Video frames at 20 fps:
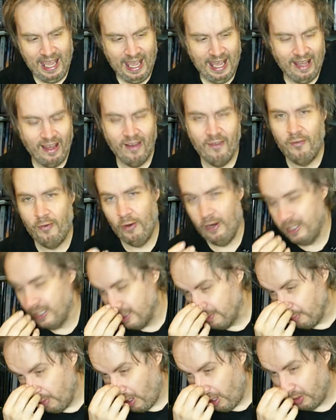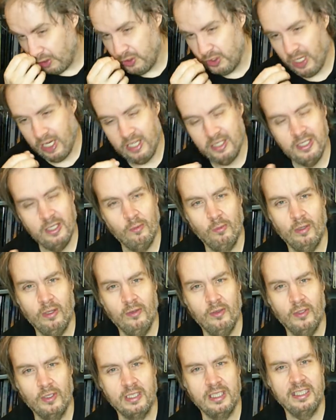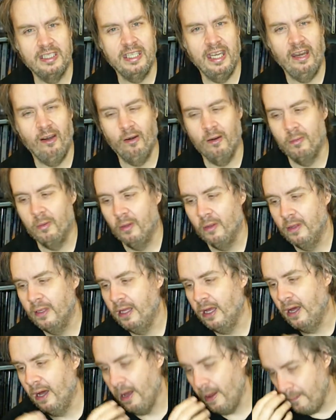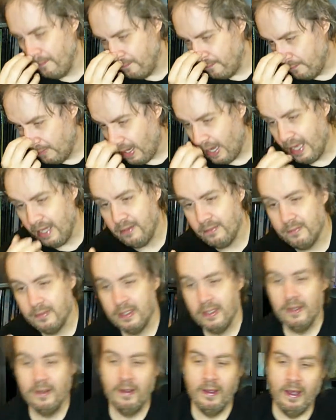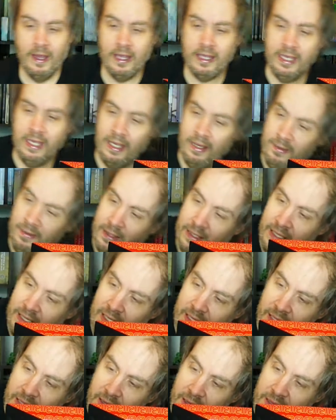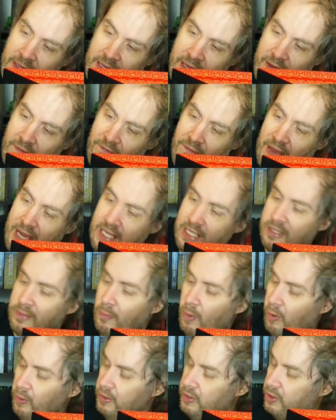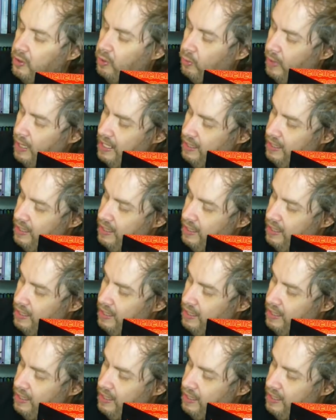a very small change and it would have looked terrible. But again, the face mold is great,